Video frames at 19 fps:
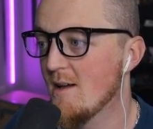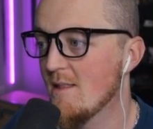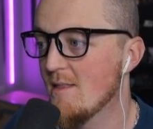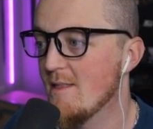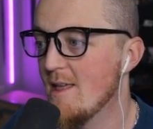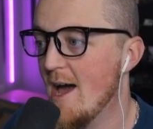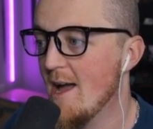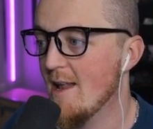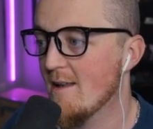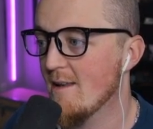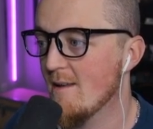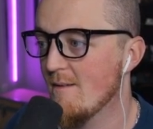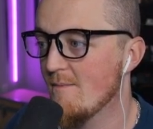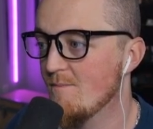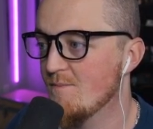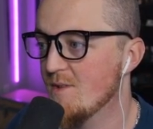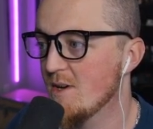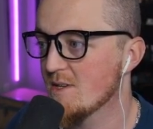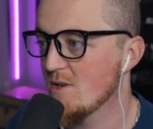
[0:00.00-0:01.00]
that
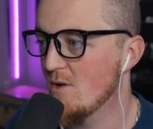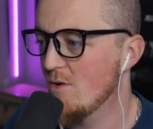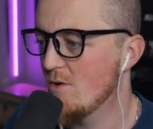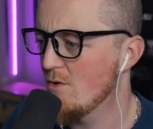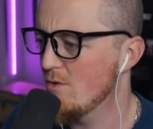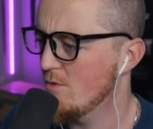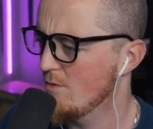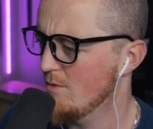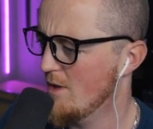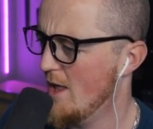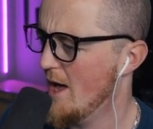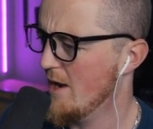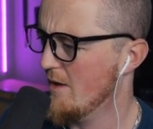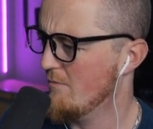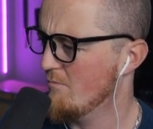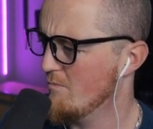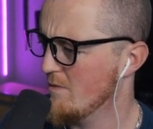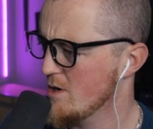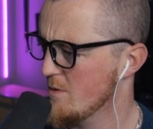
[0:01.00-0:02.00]
does a whole lot
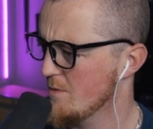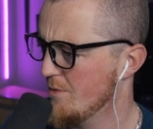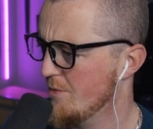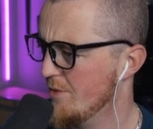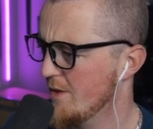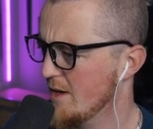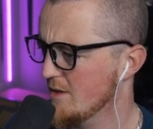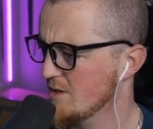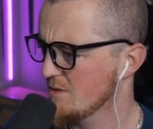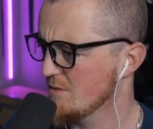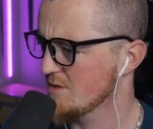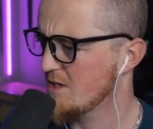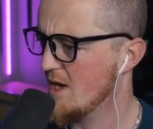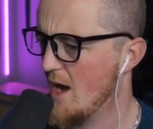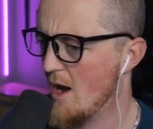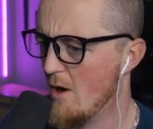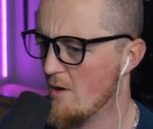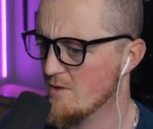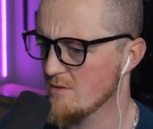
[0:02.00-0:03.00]
of weird things with his
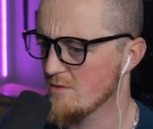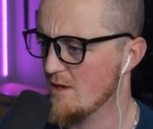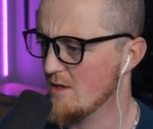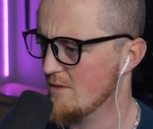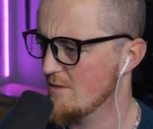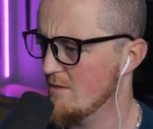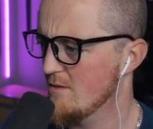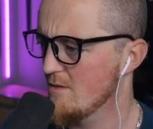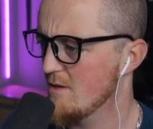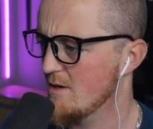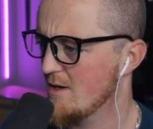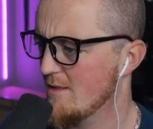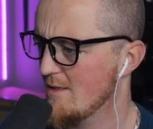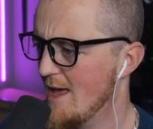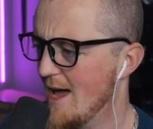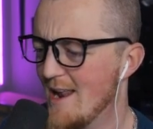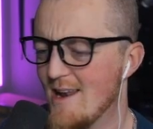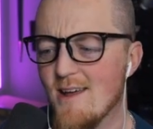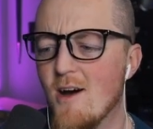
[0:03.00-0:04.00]
character. Like, look at
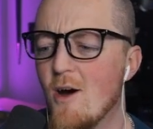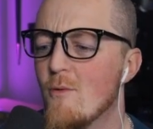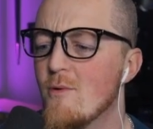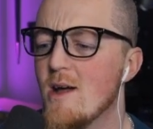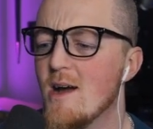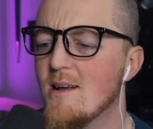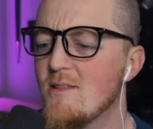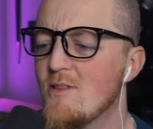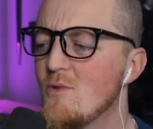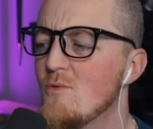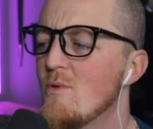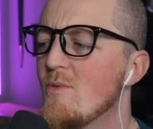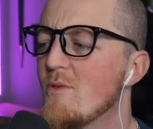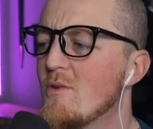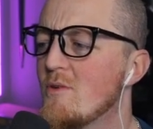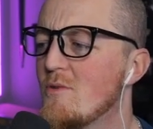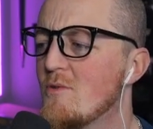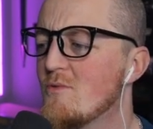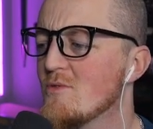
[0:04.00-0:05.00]
that. No, we're not doing
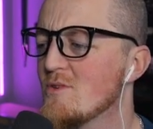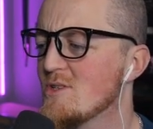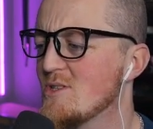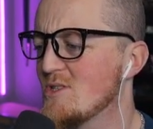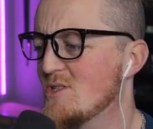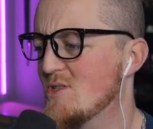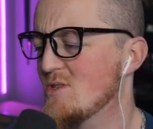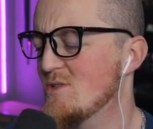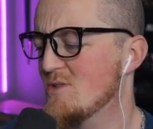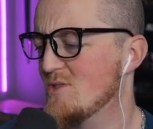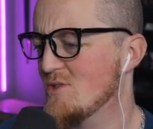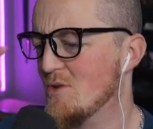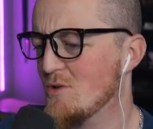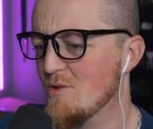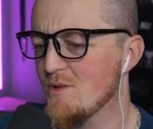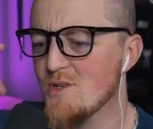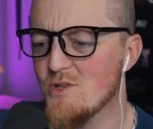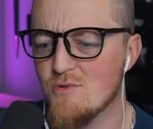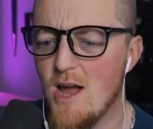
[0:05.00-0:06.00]
the just
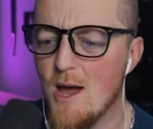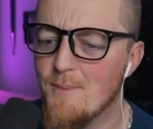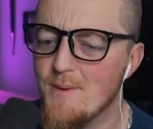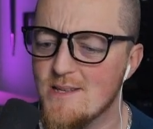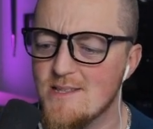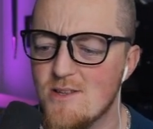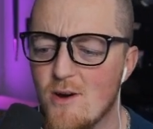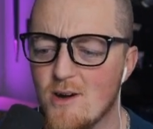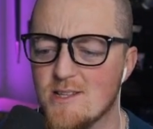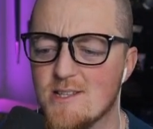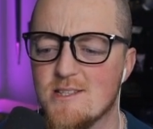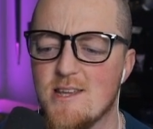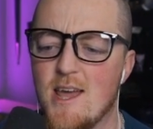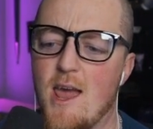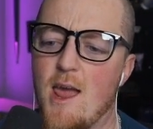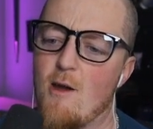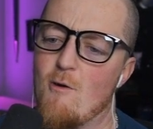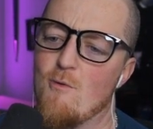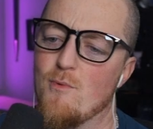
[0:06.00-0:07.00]
circly strappies. No, it's
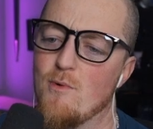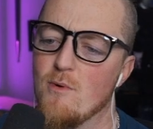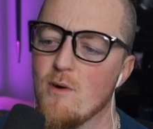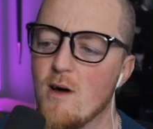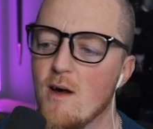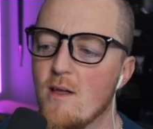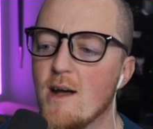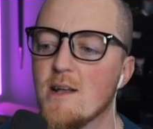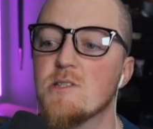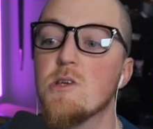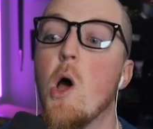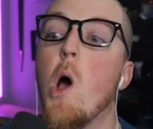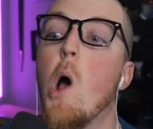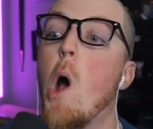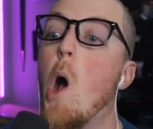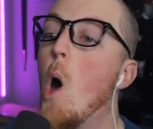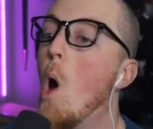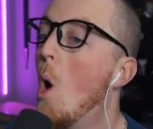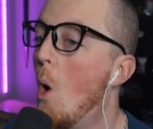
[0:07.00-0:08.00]
terrible. That's
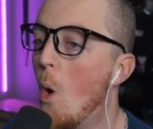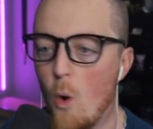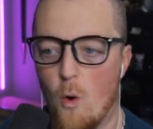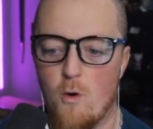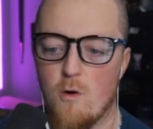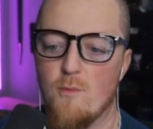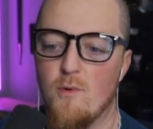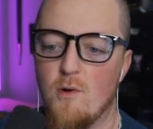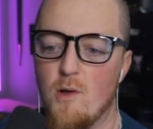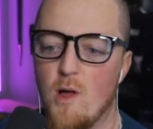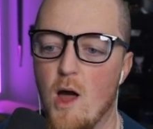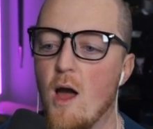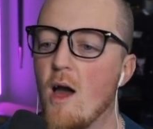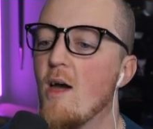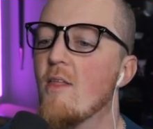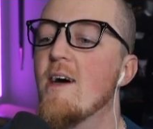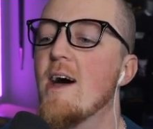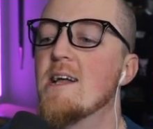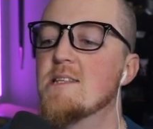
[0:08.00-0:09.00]
horrible.
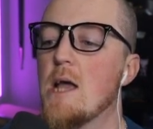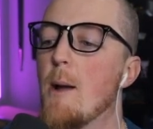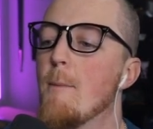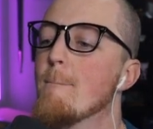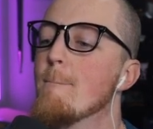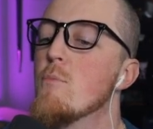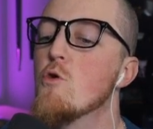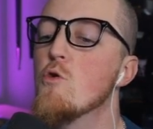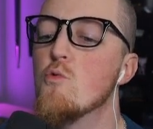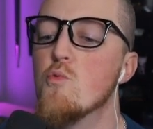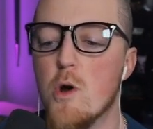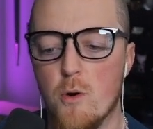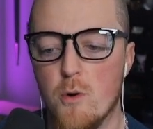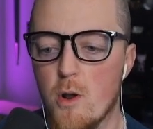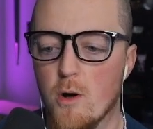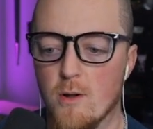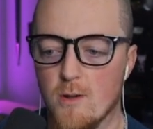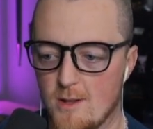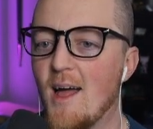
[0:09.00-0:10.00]
That's
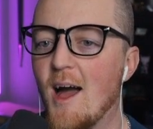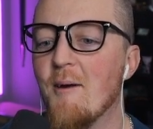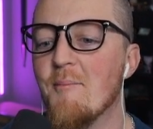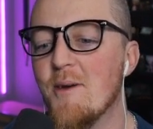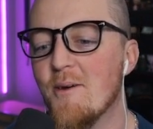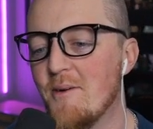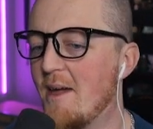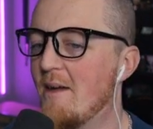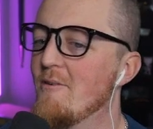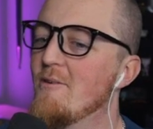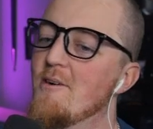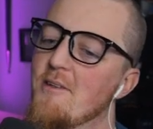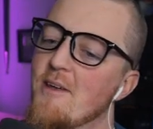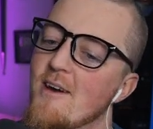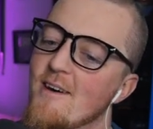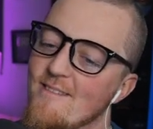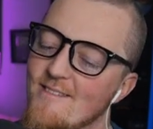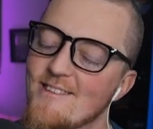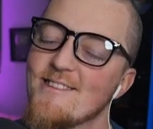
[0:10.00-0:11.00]
brutal. I mean, okay, hold
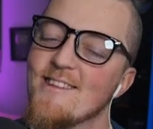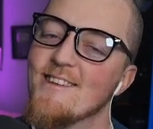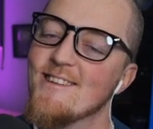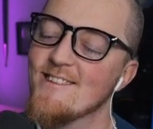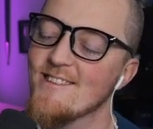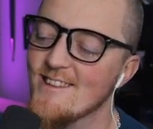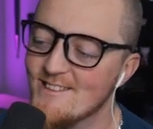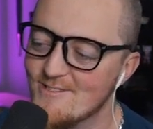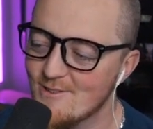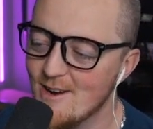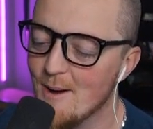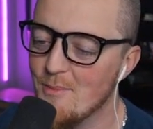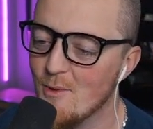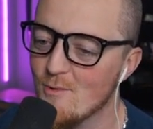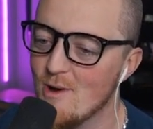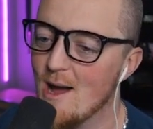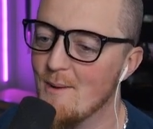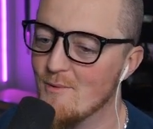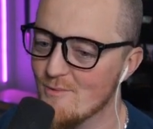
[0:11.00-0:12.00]
on. Let's grab
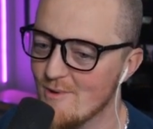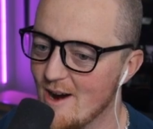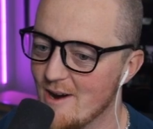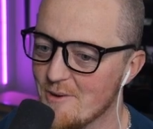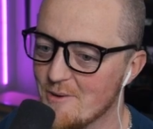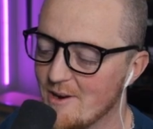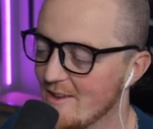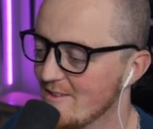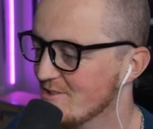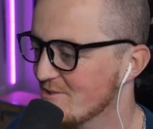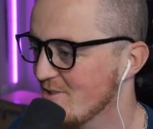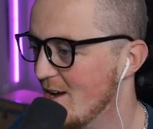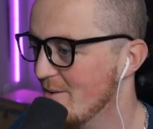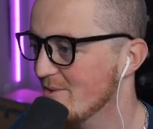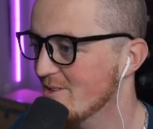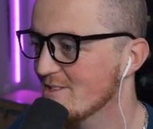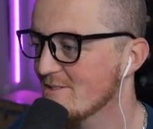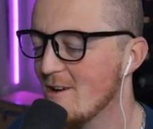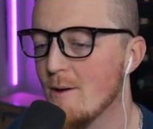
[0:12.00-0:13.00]
the Raptor Rider. Okay, let's
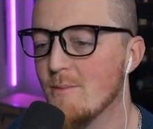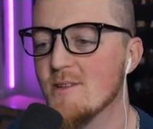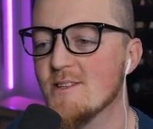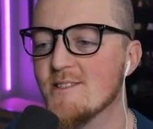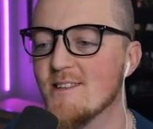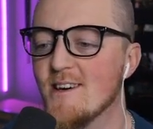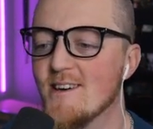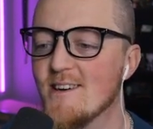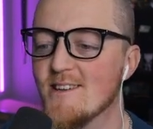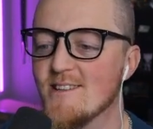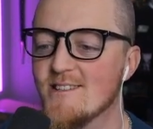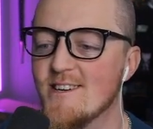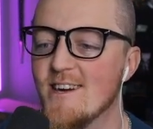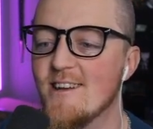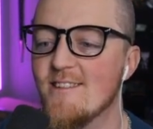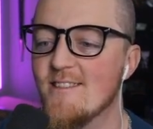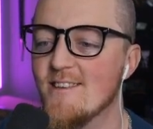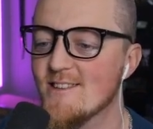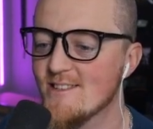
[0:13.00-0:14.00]
grab it. Let's
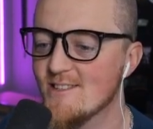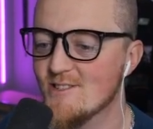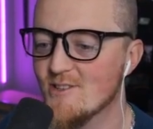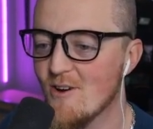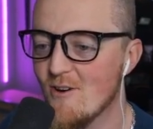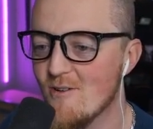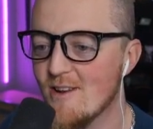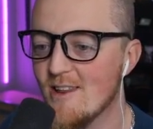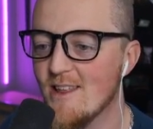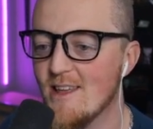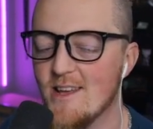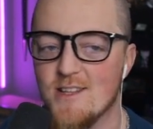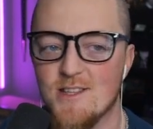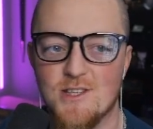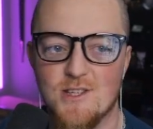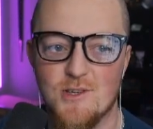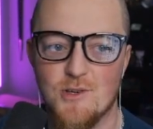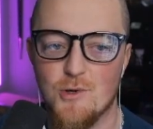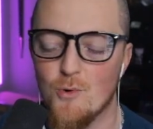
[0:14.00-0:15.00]
take this and turn it
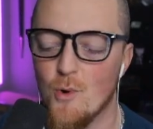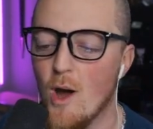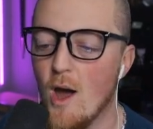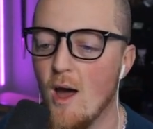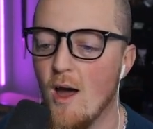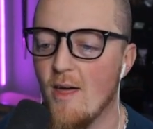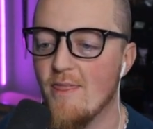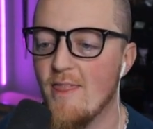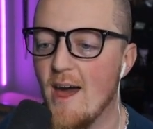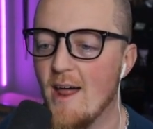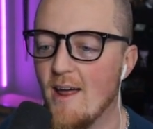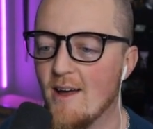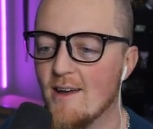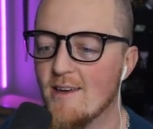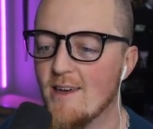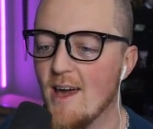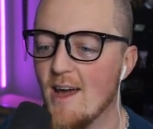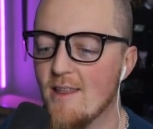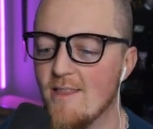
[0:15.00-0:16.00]
into that
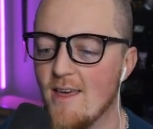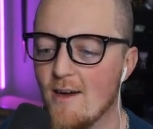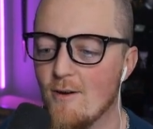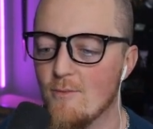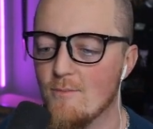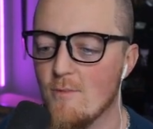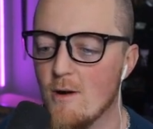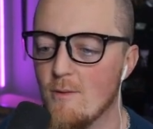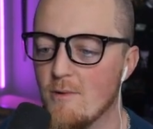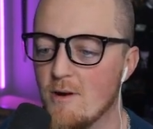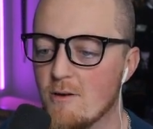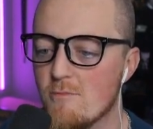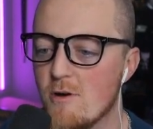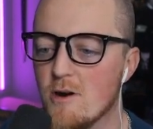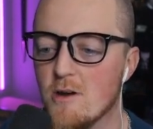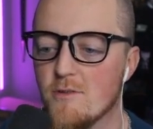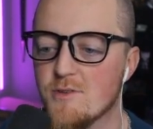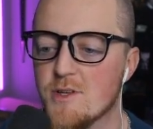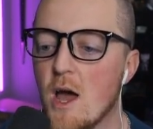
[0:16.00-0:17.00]
again. Wrong
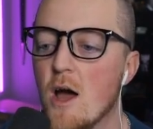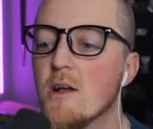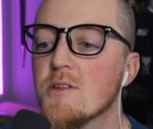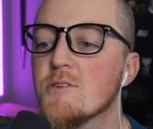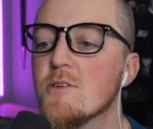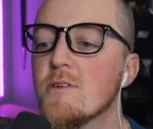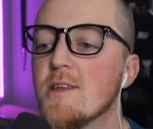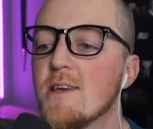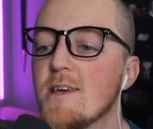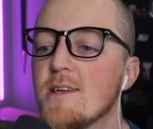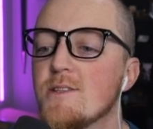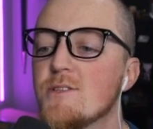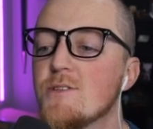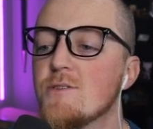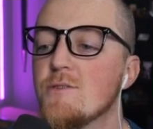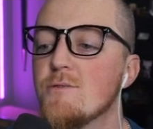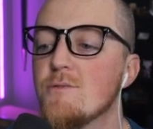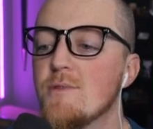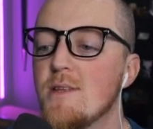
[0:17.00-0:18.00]
colors. Turn it
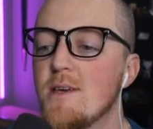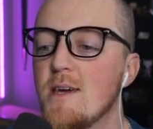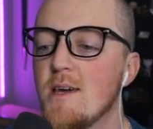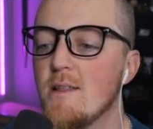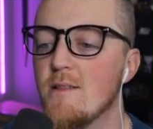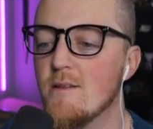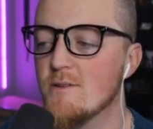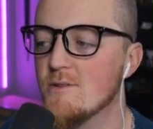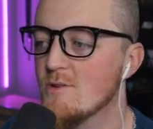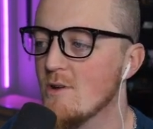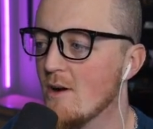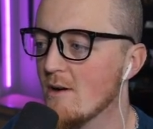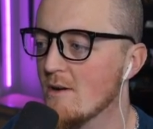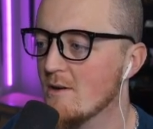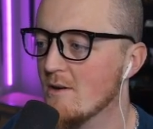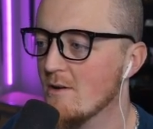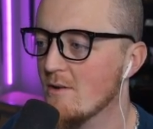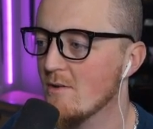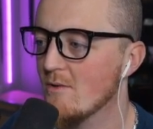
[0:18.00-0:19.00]
into the
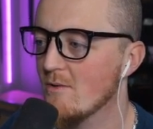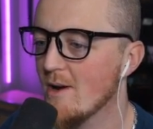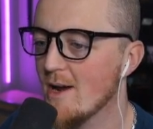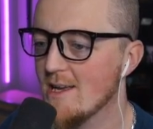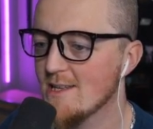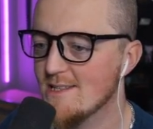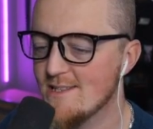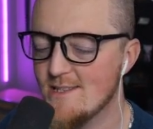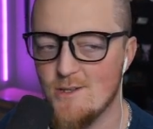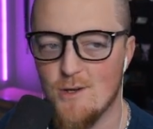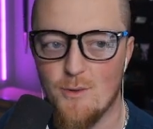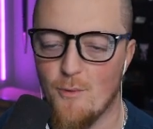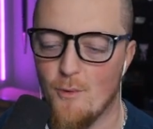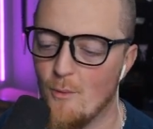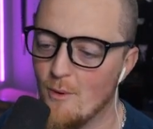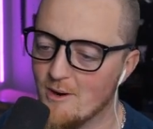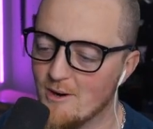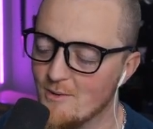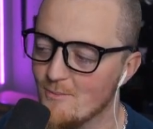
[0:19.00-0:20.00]
dark gray steel that
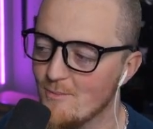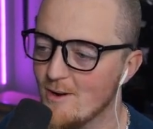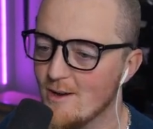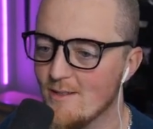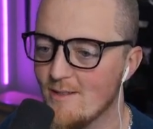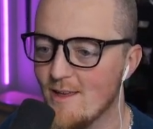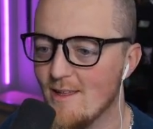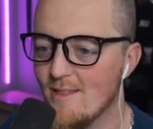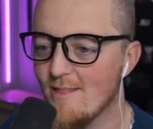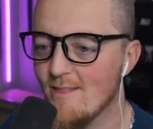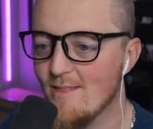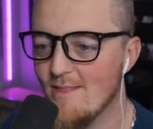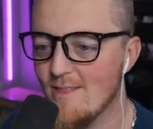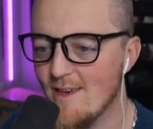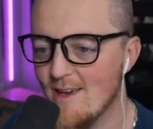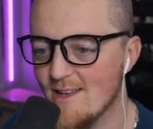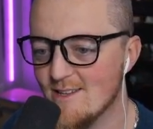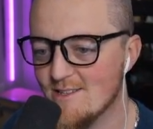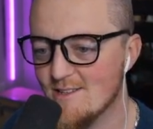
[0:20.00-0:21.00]
we're working with, and
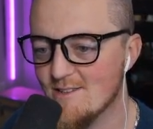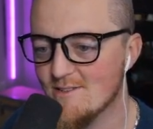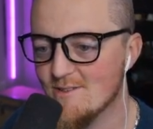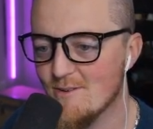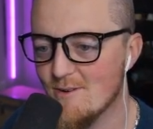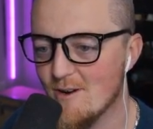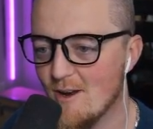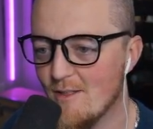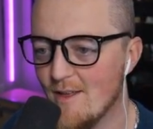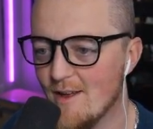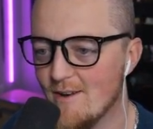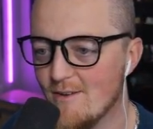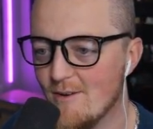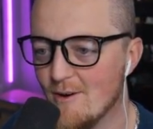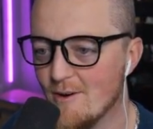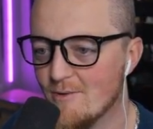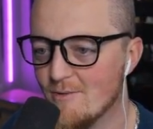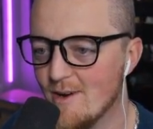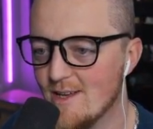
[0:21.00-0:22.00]
this can turn into that
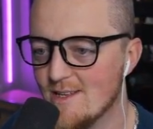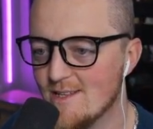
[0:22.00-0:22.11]
dark gray